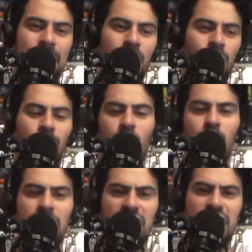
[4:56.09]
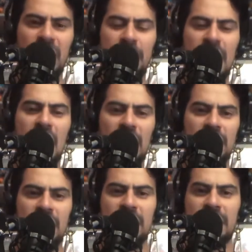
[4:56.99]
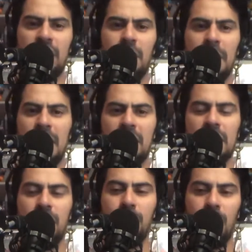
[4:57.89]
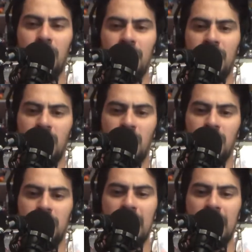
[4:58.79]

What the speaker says: who were holding Jamie hostage, like apparently they're part of a cult.